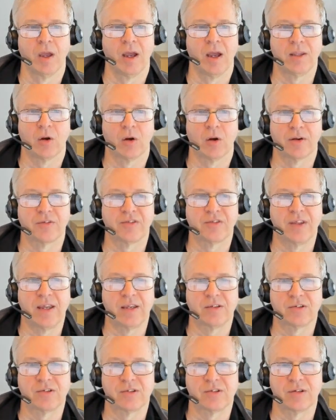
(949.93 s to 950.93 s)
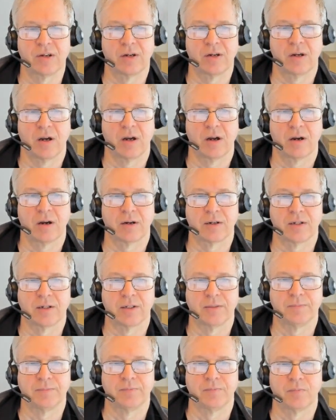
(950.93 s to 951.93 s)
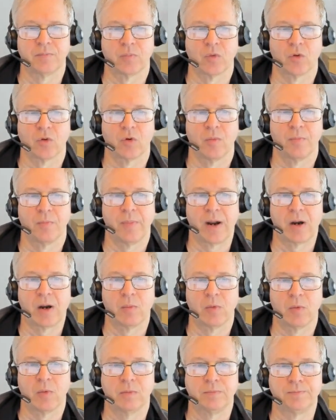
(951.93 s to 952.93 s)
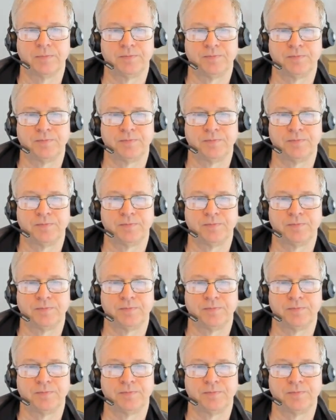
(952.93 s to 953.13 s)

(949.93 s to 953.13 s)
And the other things are comparable.